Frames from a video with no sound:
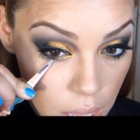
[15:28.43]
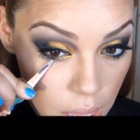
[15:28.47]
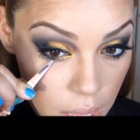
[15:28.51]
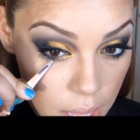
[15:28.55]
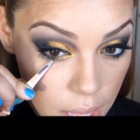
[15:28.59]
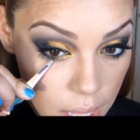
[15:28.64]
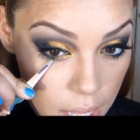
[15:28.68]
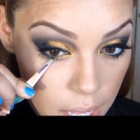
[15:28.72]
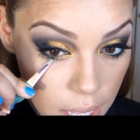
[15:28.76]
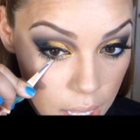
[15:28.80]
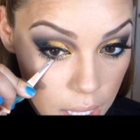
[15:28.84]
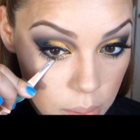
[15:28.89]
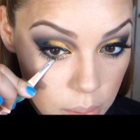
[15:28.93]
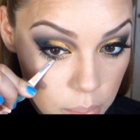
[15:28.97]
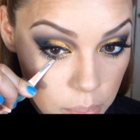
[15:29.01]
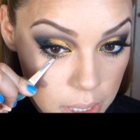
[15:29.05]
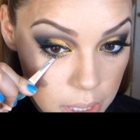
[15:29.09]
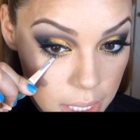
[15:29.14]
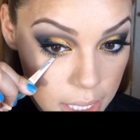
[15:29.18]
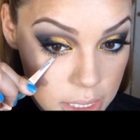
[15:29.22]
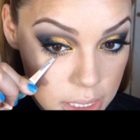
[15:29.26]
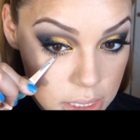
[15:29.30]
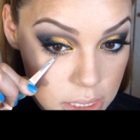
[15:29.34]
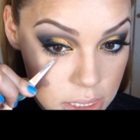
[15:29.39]
and
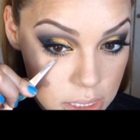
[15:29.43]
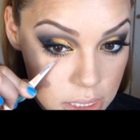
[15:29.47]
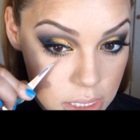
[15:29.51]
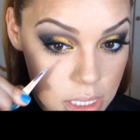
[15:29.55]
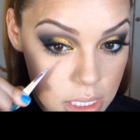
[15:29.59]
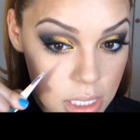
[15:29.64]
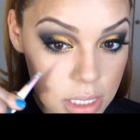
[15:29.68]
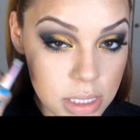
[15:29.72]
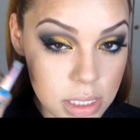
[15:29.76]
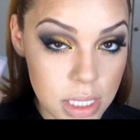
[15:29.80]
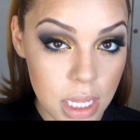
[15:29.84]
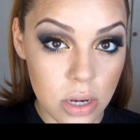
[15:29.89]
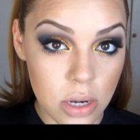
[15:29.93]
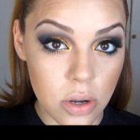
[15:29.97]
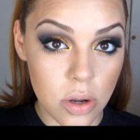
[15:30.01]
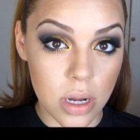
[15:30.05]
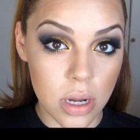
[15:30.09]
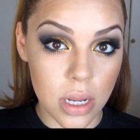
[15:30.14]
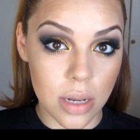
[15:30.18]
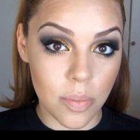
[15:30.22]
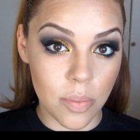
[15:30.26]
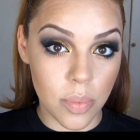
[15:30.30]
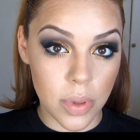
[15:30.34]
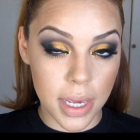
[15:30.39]
place the center
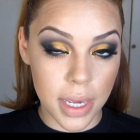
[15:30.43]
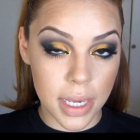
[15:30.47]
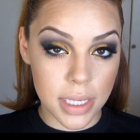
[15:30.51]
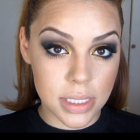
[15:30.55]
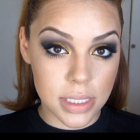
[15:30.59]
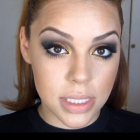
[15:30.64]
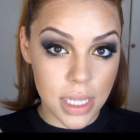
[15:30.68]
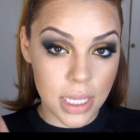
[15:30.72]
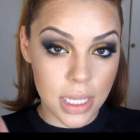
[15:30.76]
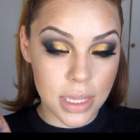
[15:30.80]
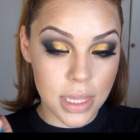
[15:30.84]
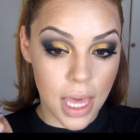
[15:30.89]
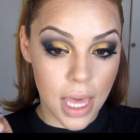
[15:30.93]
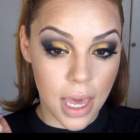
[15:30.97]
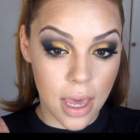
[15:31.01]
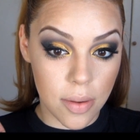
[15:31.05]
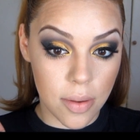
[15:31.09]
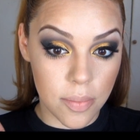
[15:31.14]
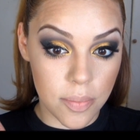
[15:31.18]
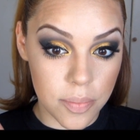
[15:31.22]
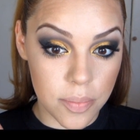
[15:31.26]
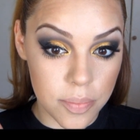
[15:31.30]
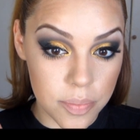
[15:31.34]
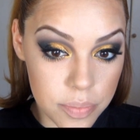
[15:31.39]
in place like
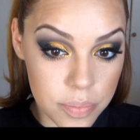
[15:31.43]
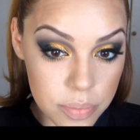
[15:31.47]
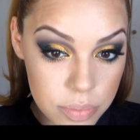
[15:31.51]
that.